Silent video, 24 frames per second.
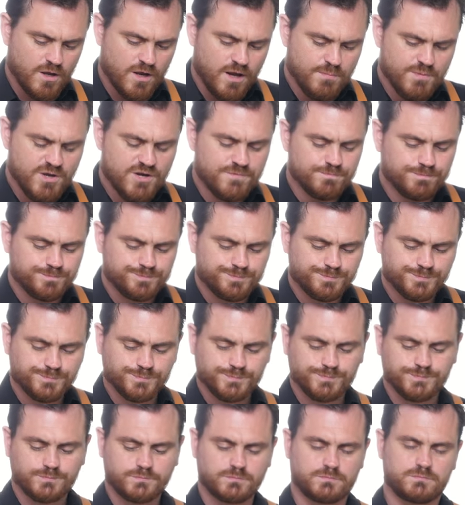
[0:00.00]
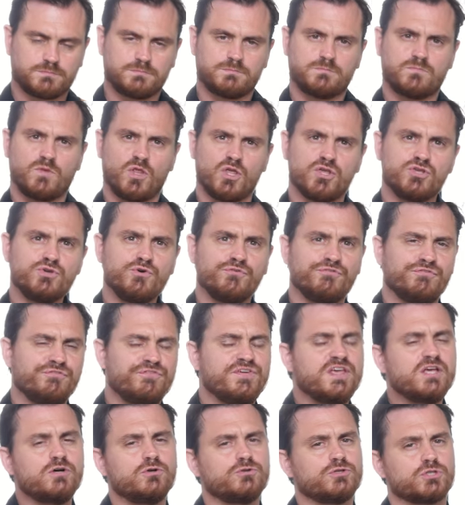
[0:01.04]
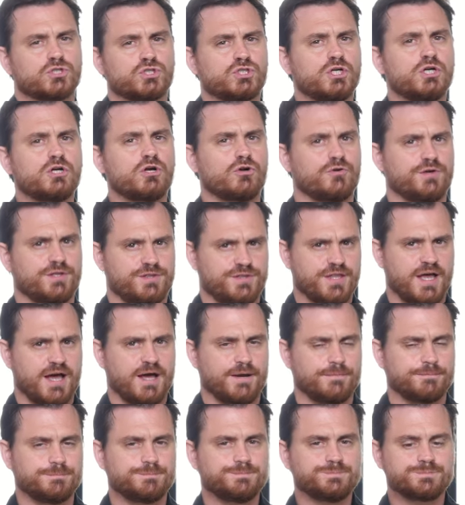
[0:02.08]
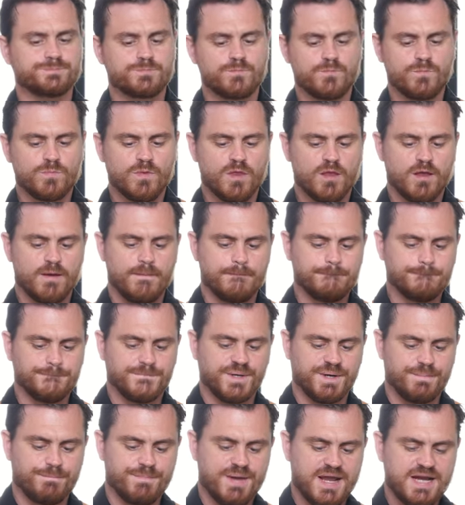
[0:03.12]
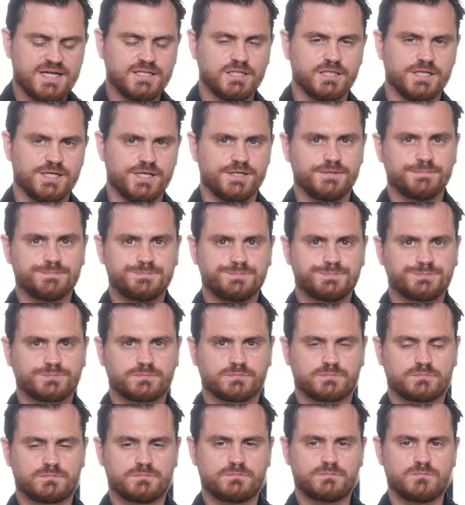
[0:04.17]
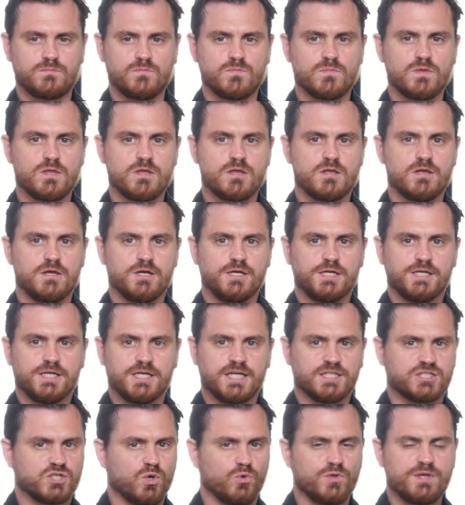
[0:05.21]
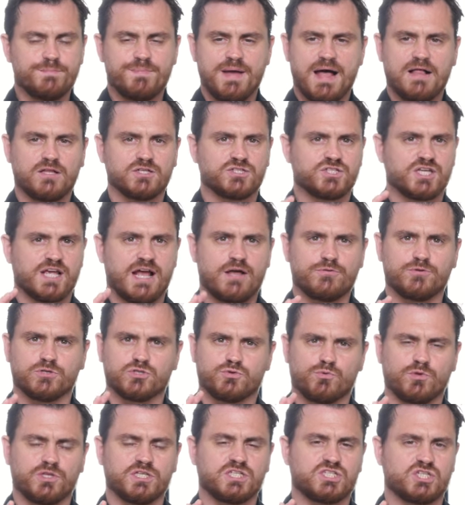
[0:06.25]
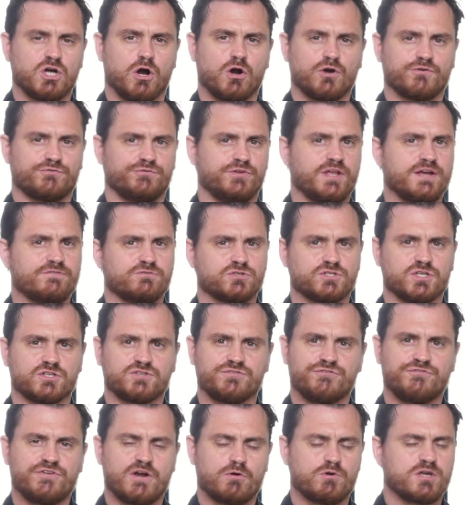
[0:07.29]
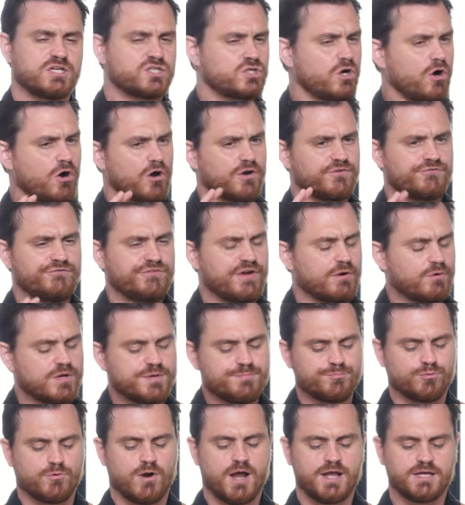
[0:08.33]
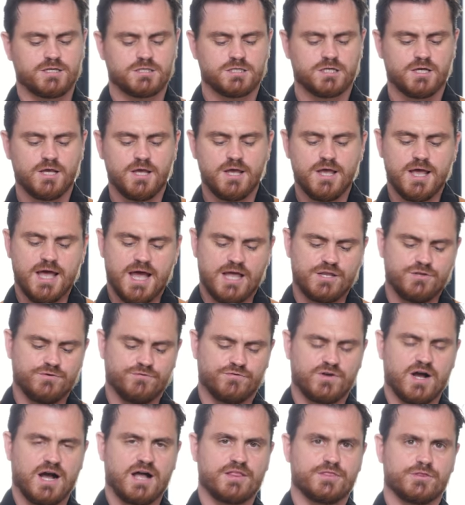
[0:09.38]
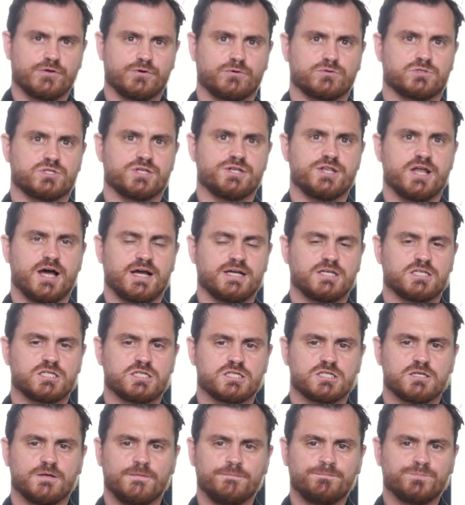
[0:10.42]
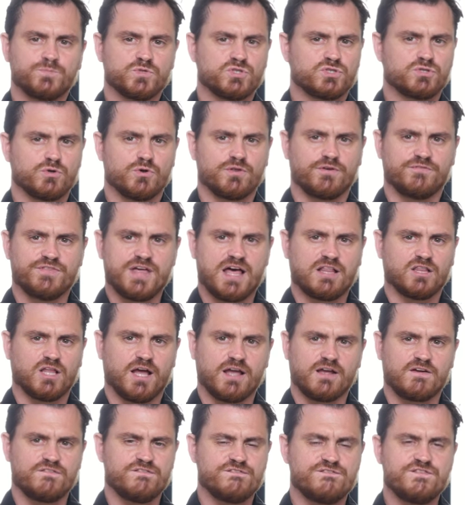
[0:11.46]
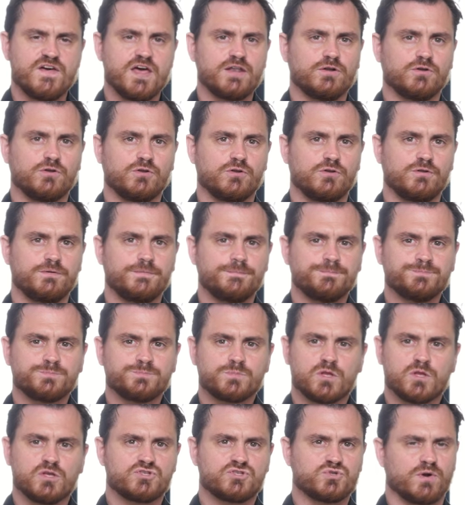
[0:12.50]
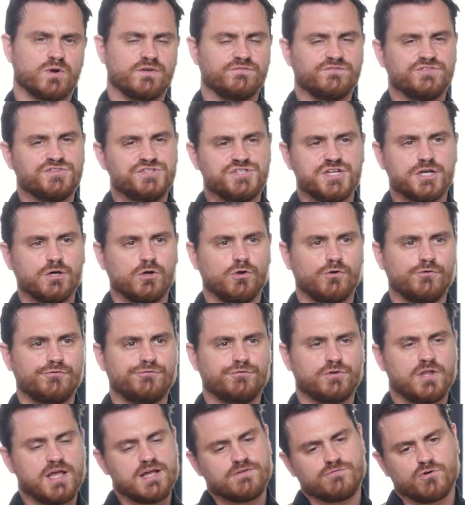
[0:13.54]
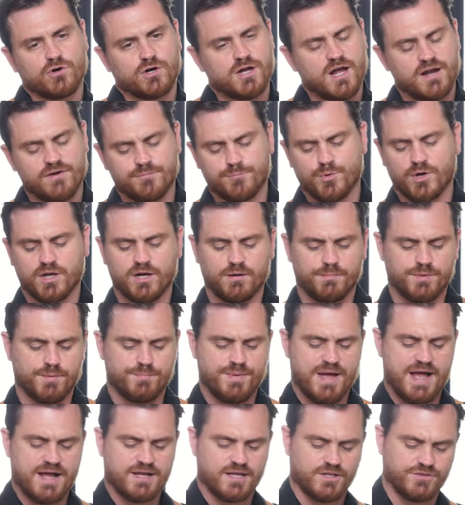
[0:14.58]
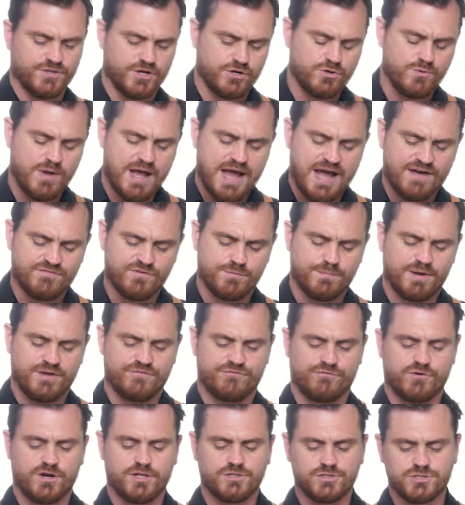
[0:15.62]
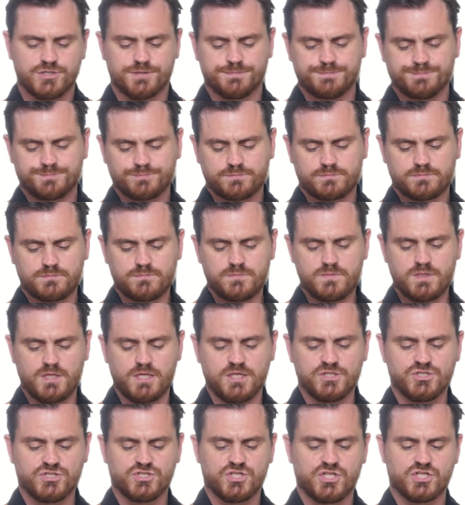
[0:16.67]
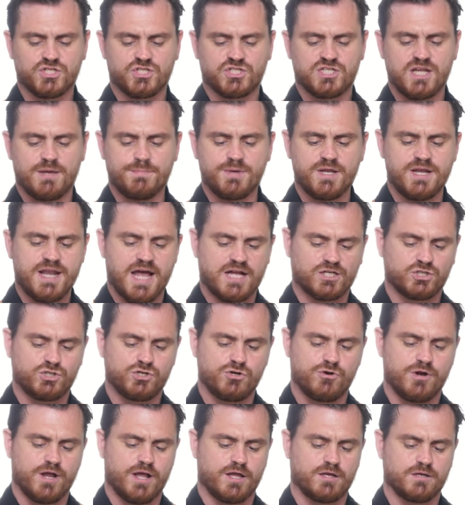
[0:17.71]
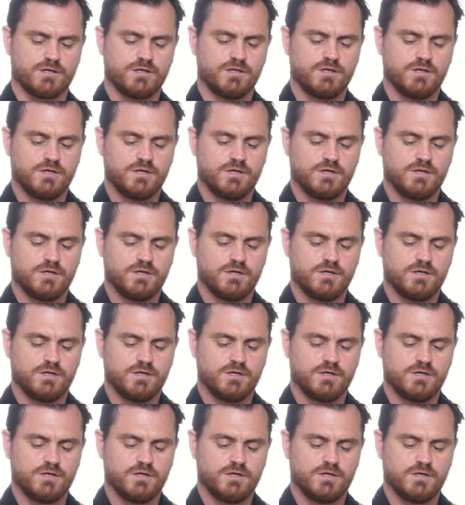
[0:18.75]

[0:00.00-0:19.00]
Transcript: I mean, you feel the sugar in that, but mainly it's only balancing out those really tart flavors. It's very tart, very bright, and you've got those nice sort of that like fennel, sort of dill flavor kind of bringing up the back end. There you have it, my friends. Systema Naturae